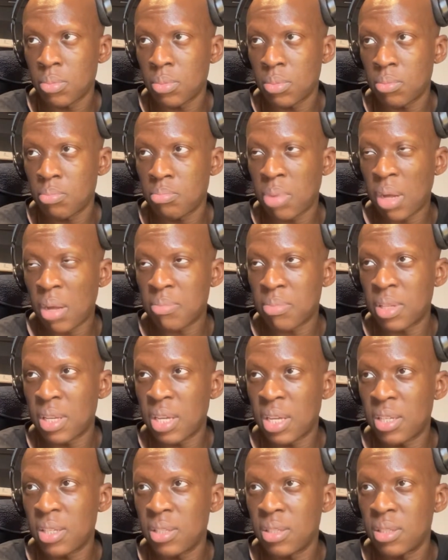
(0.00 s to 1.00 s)
Pap
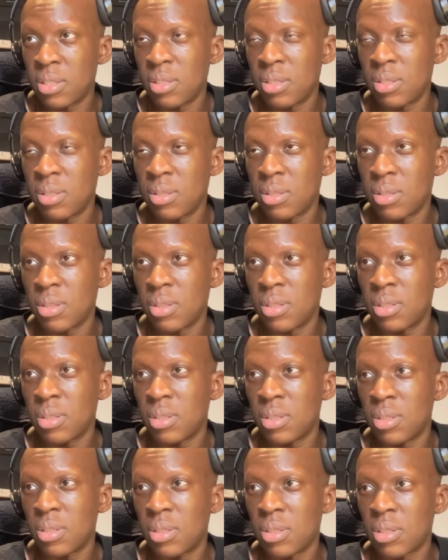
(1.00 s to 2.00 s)
Gay
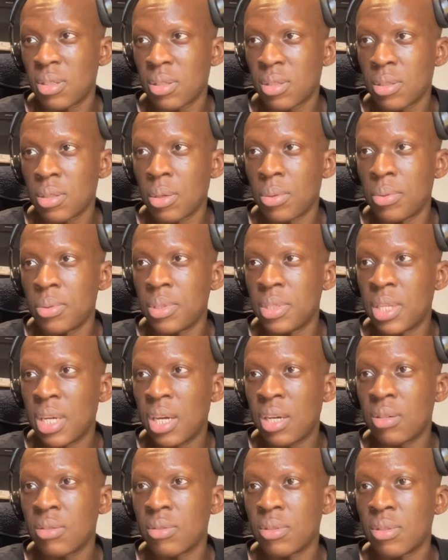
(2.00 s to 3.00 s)
going
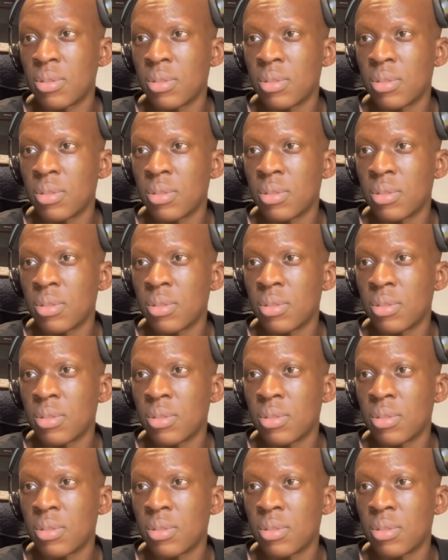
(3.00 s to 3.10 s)
down.